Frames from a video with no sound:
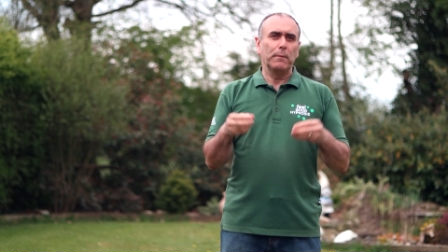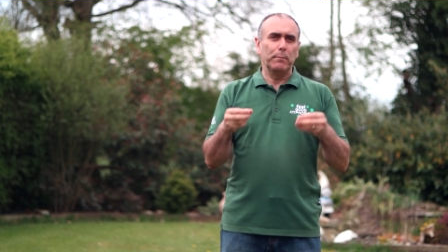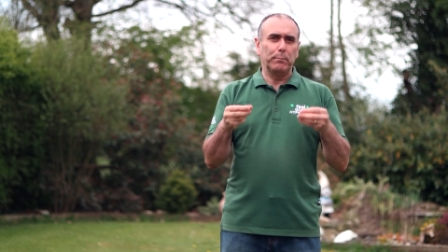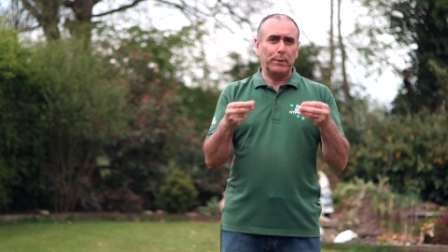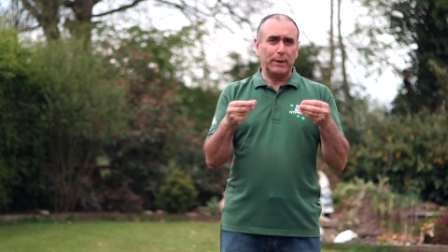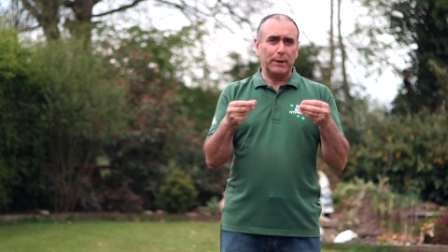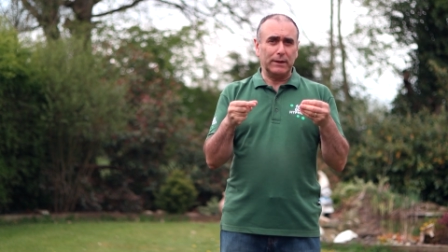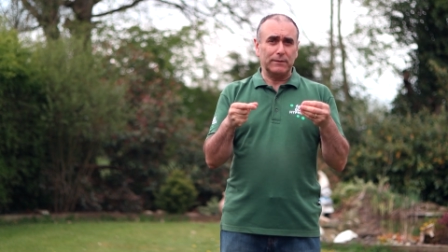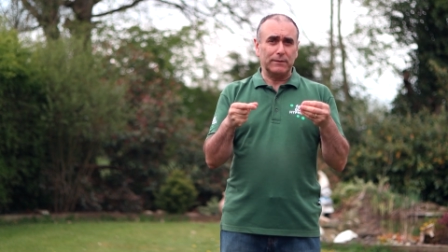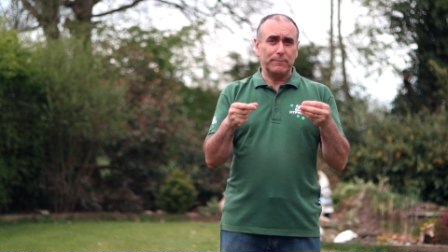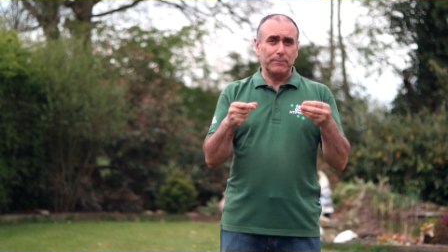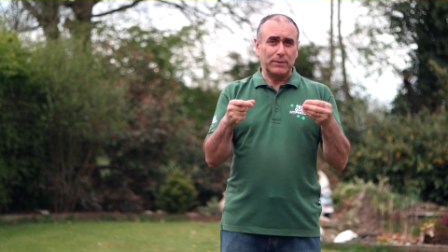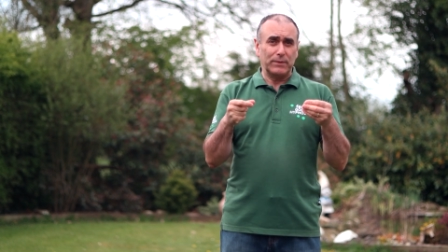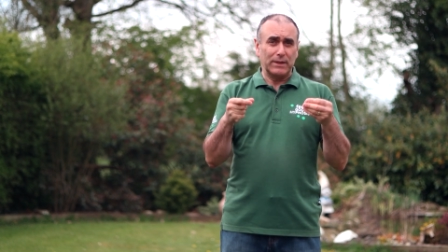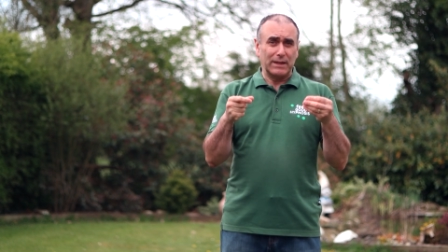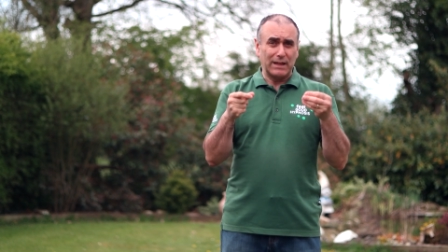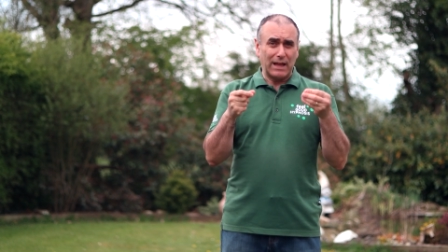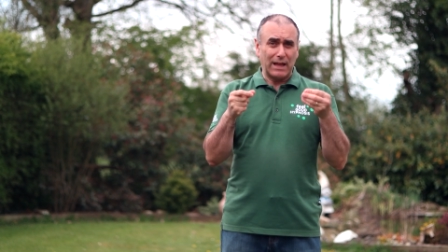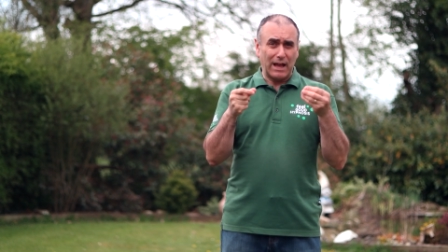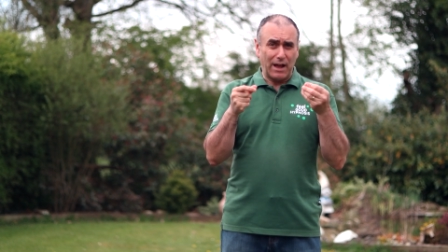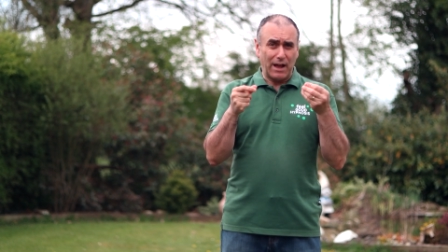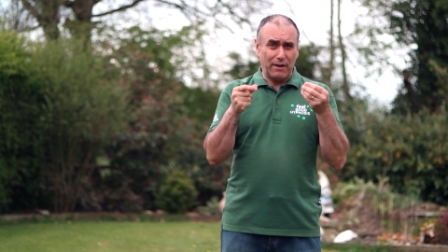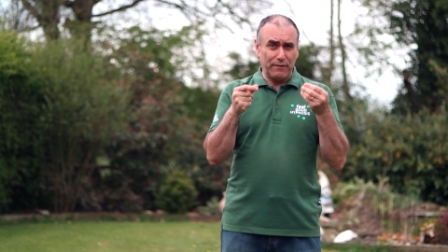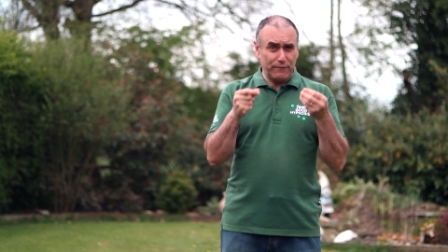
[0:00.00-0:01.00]
But
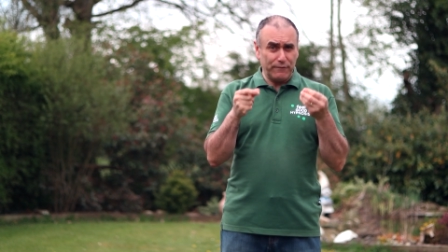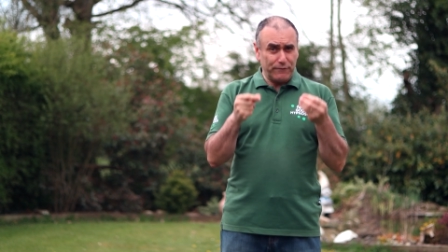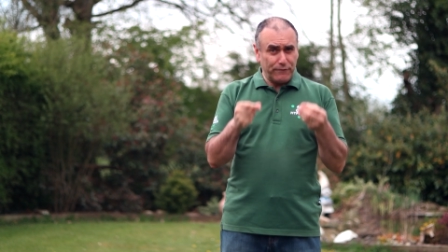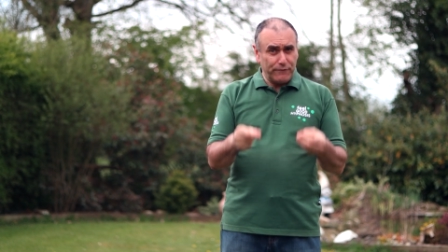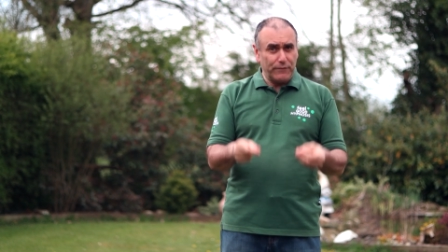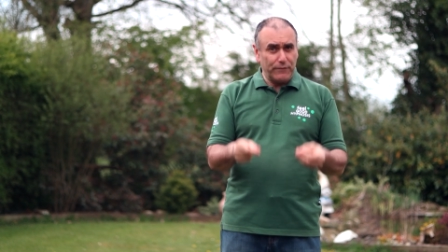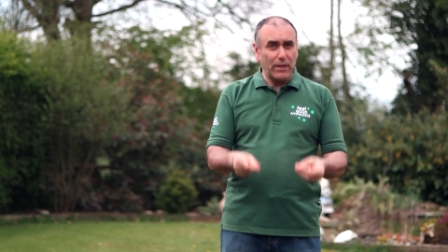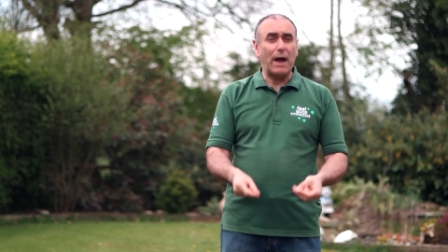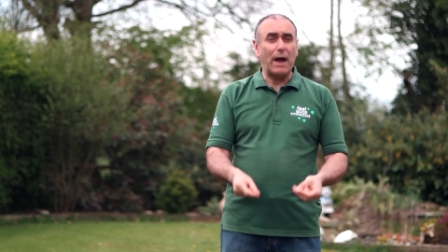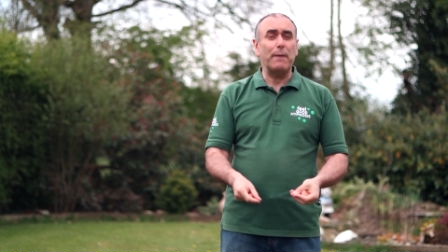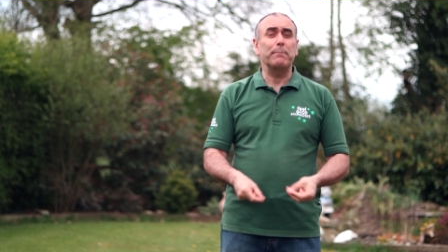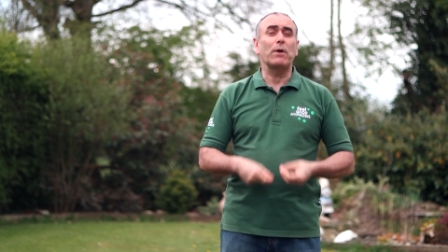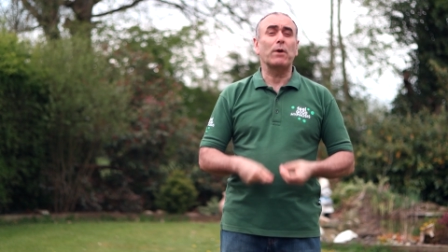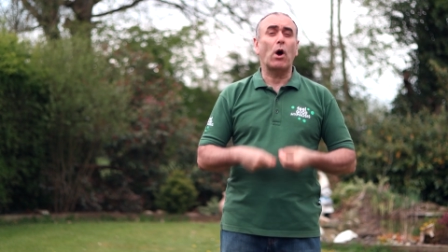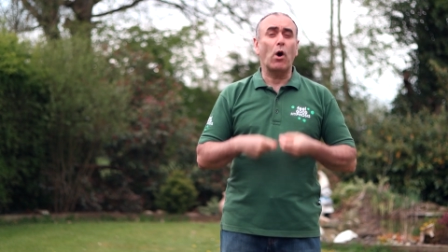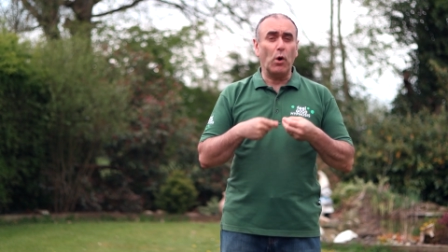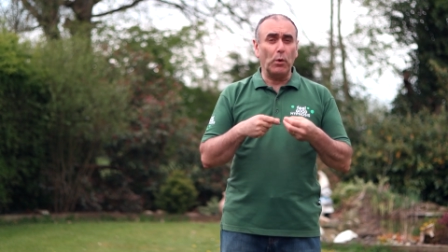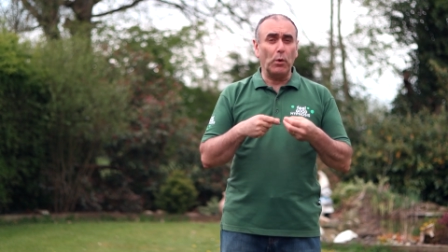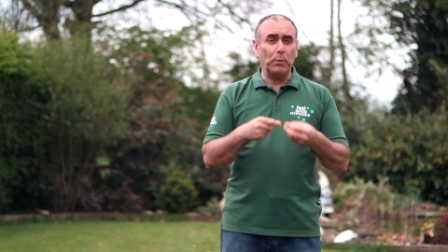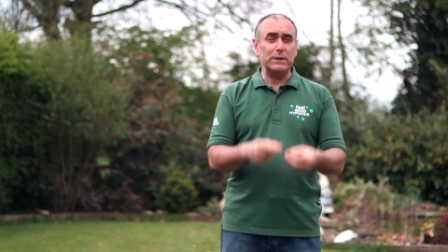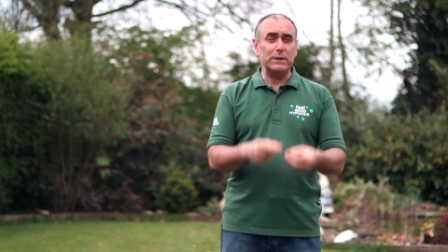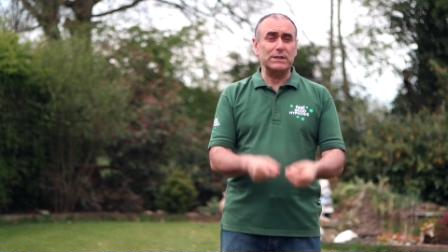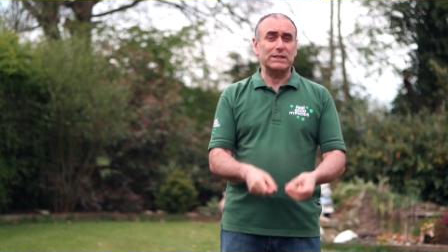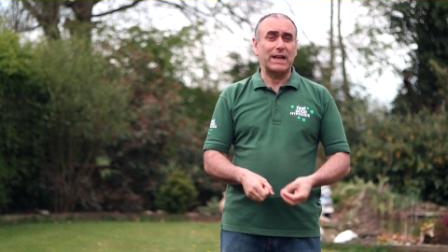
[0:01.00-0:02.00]
I'm
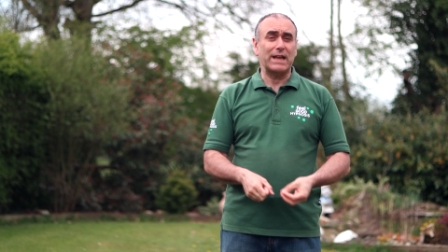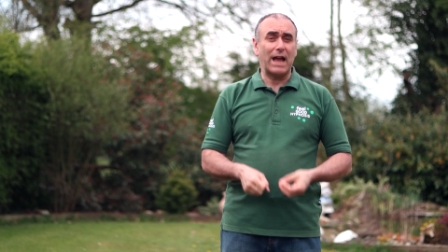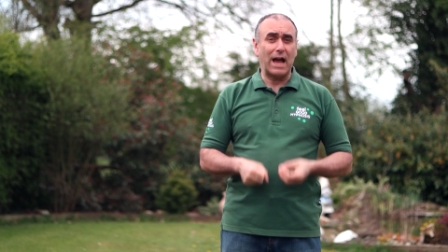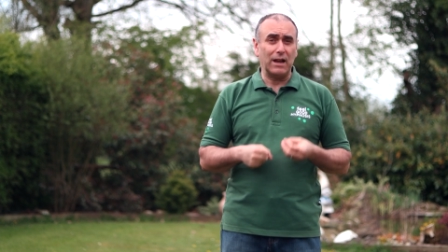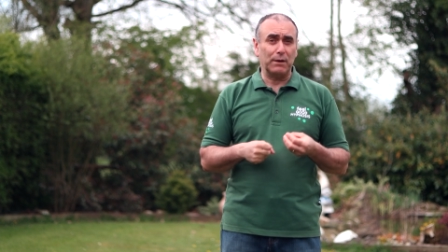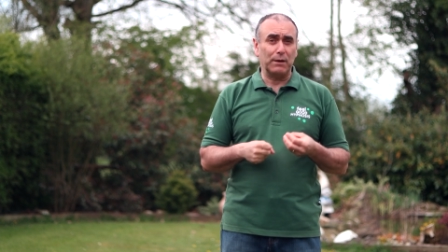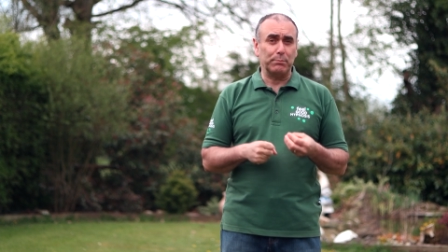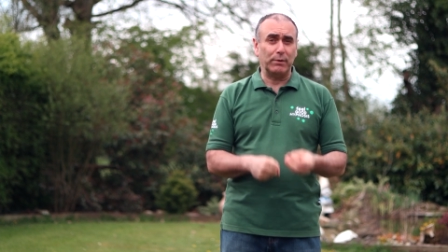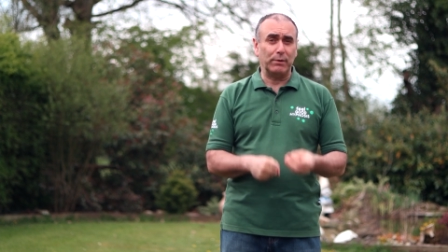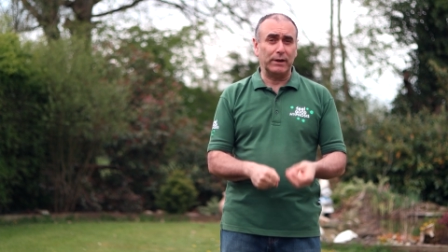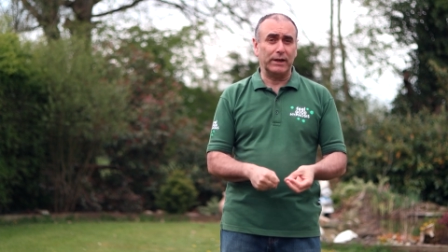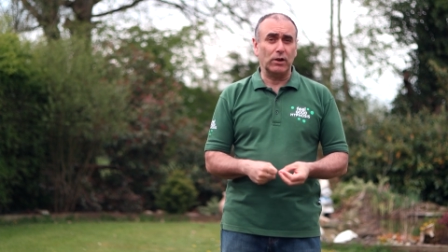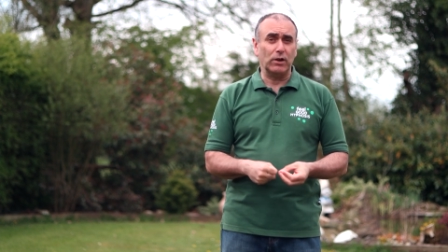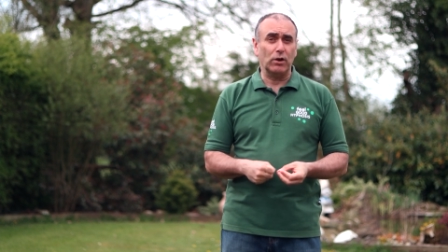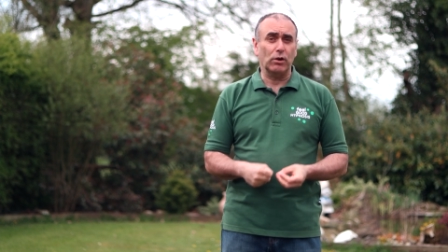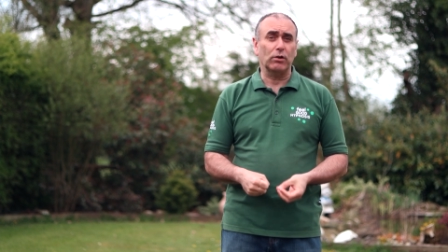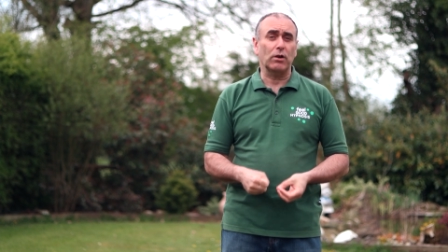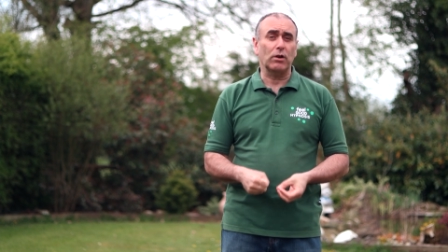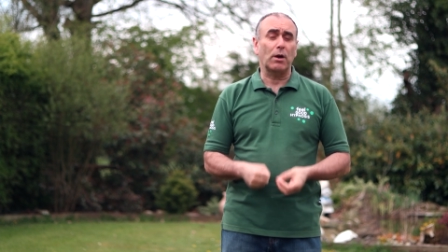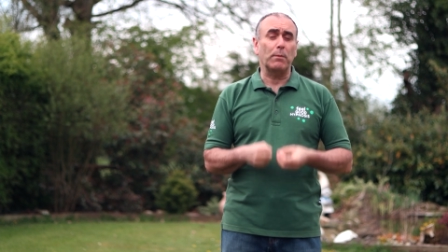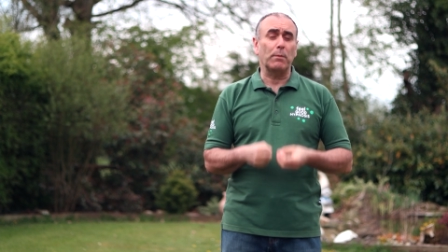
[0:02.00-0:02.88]
always calibrating her,